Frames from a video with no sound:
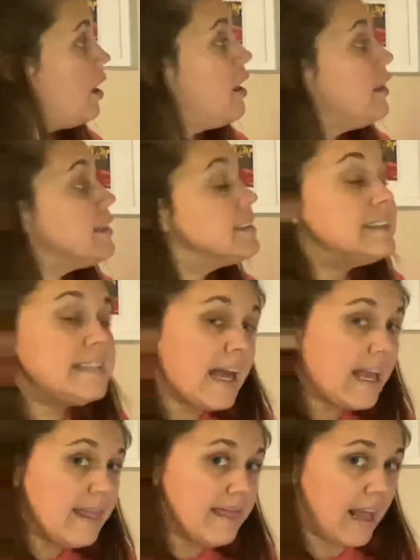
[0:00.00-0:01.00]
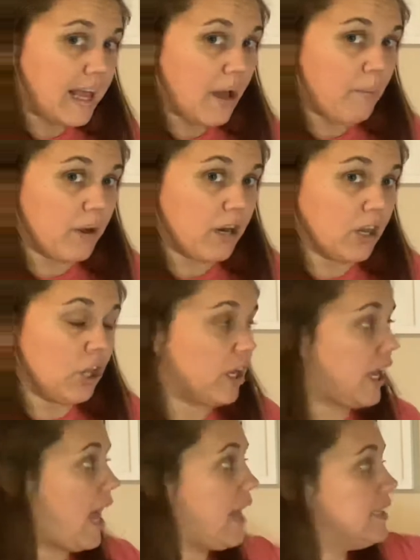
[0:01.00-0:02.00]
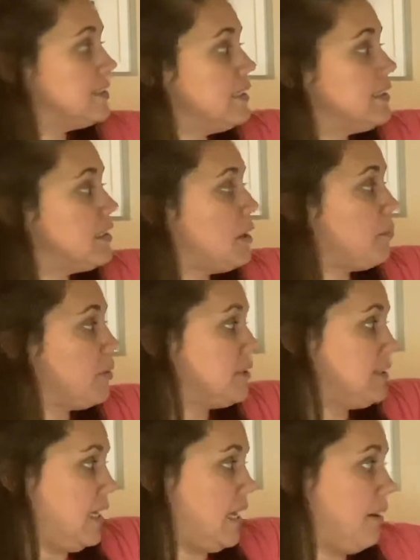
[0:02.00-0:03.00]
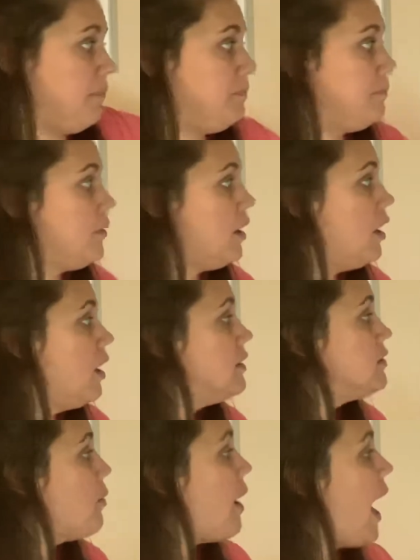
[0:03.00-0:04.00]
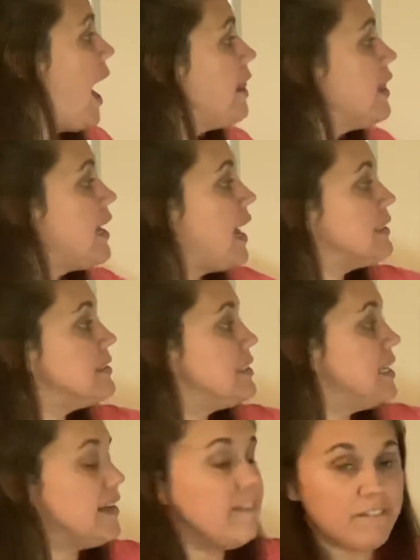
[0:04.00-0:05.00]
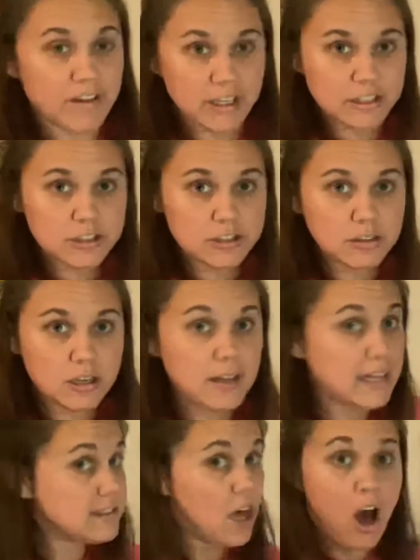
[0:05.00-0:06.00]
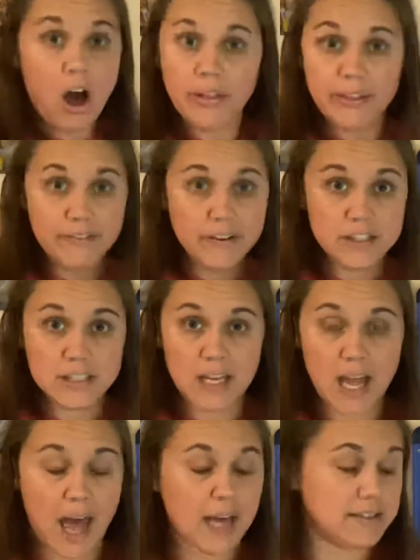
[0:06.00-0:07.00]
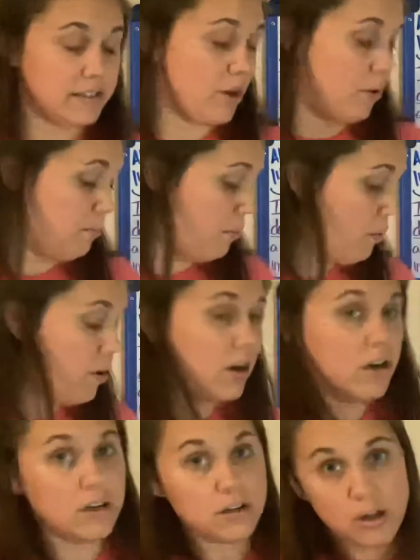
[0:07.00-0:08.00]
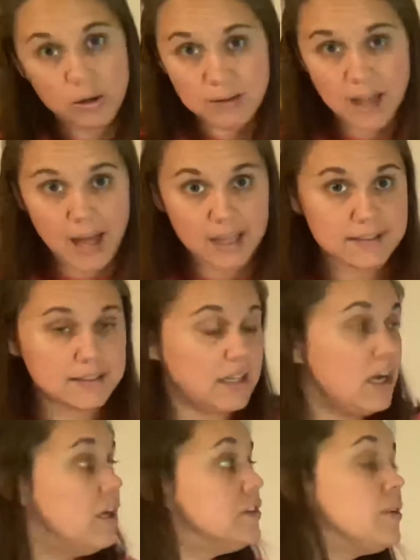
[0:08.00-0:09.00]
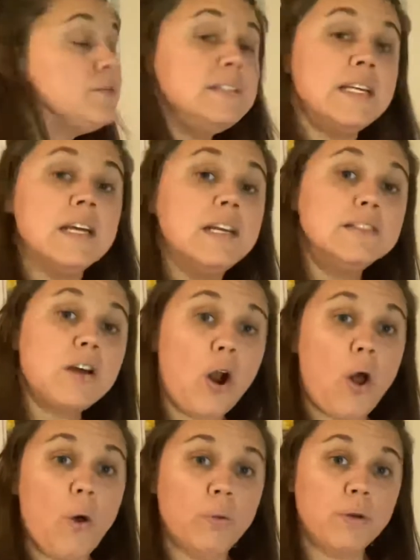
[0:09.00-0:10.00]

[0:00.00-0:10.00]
The second thing I want to look at is this number 10. So Alan has 10 fish. That's all the fish he has, no more, no less. So 10 is our whole